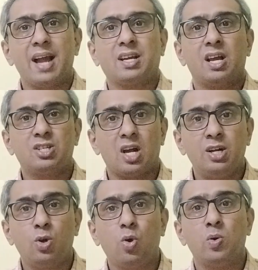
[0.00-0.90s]
Act has
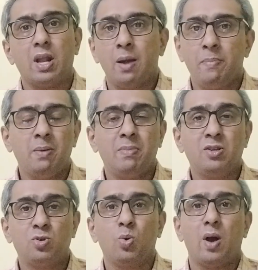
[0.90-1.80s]
undergone
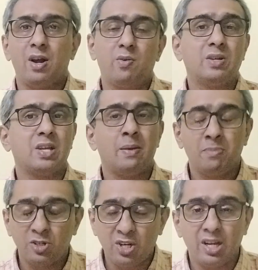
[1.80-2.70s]
amendments to address
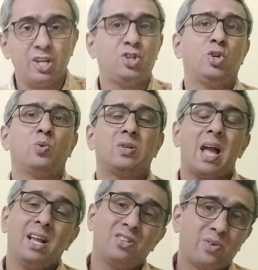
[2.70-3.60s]
emerging issues
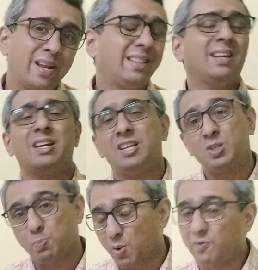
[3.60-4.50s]
and strengthen
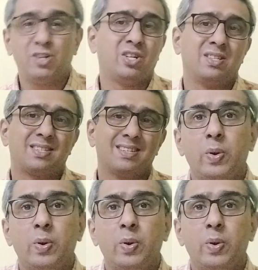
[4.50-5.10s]
its provisions.